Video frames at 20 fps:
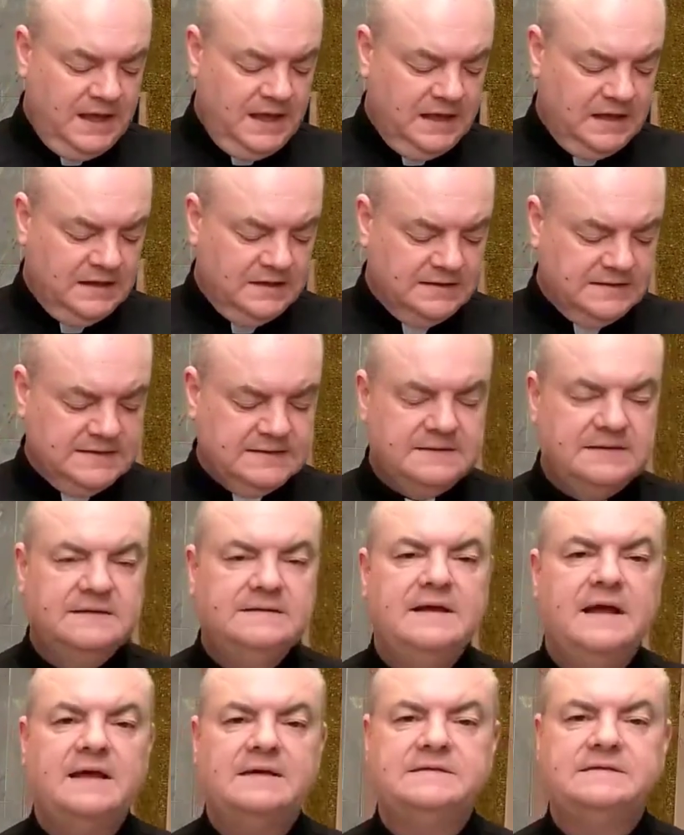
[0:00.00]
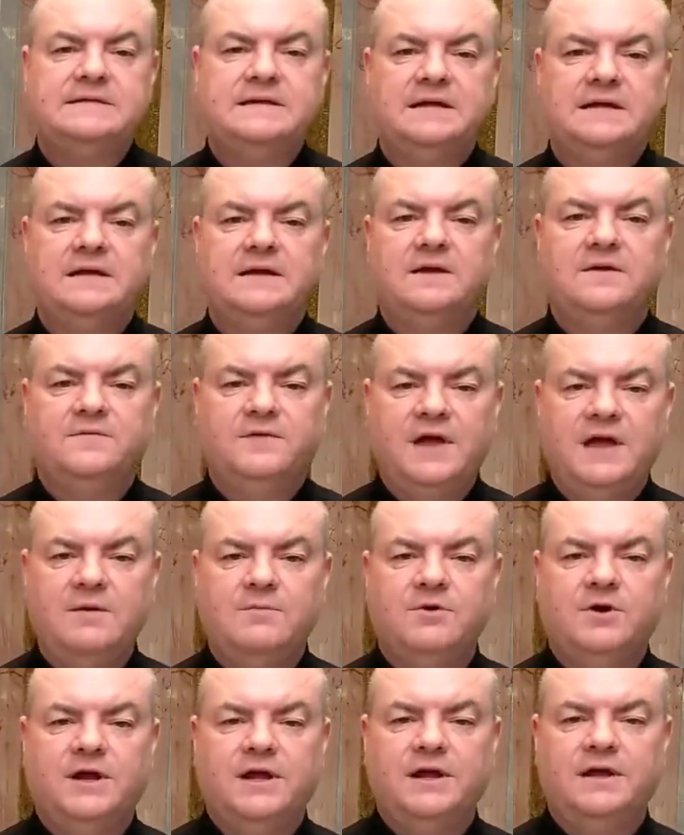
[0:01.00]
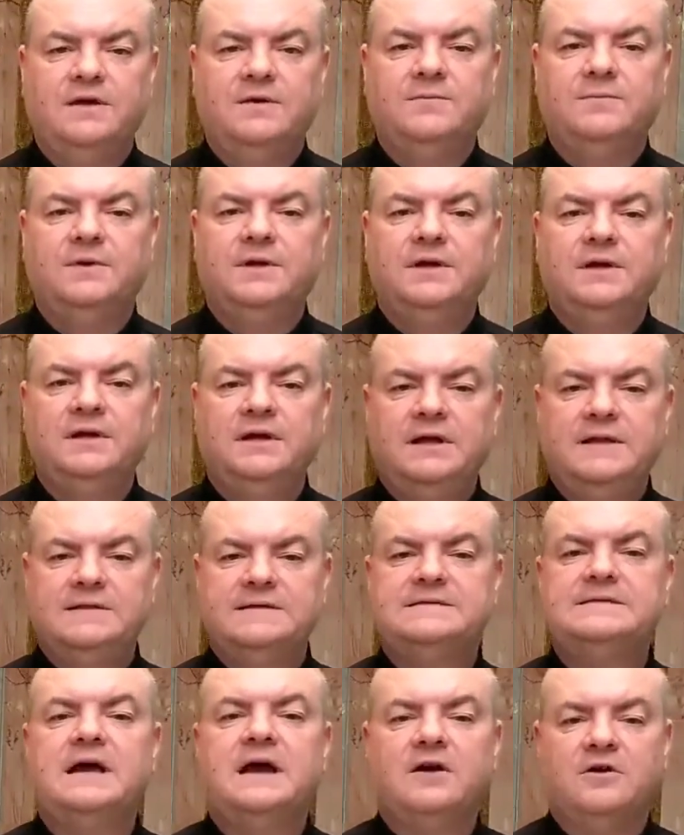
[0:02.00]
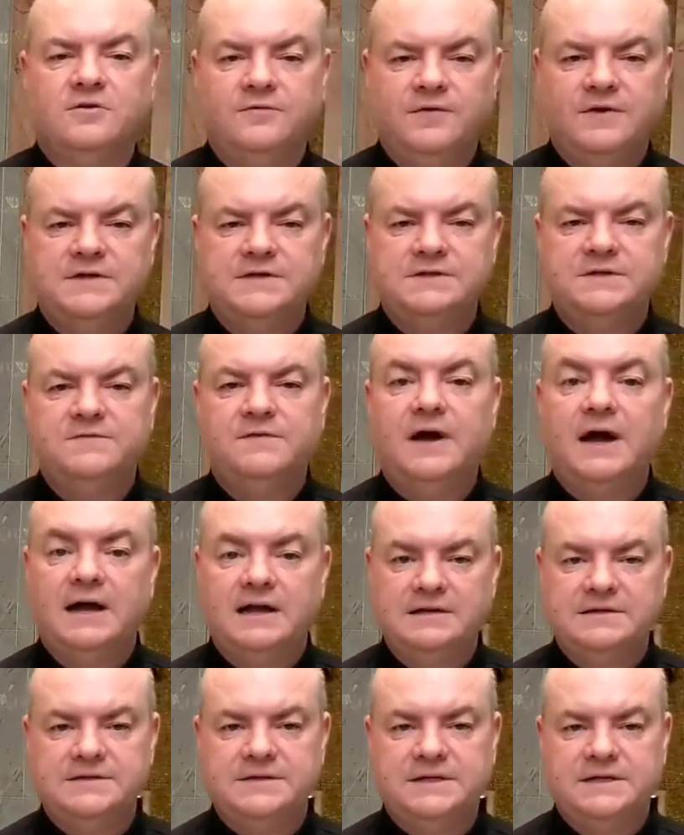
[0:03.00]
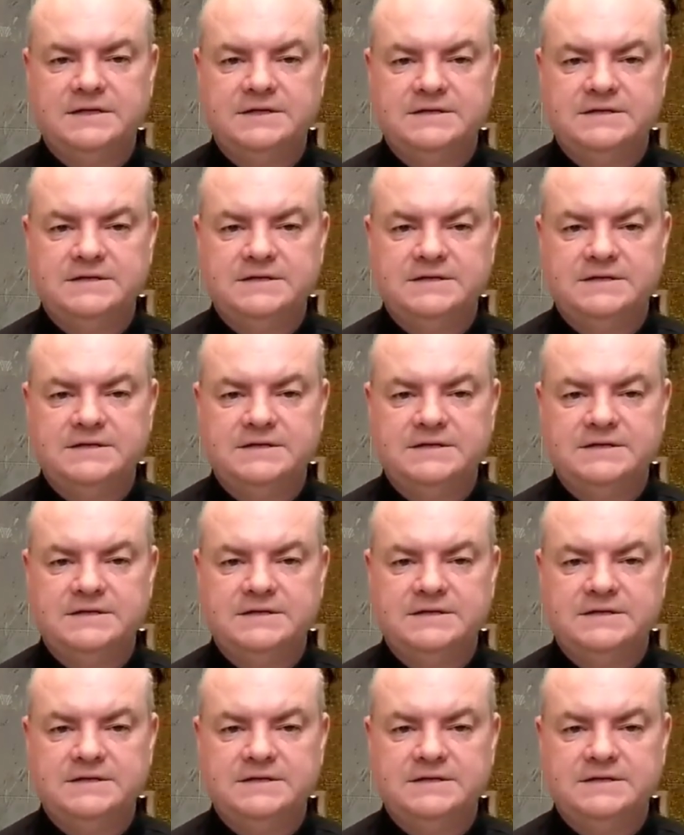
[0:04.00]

is the testing of Abraham and the sacrifice of Isaac,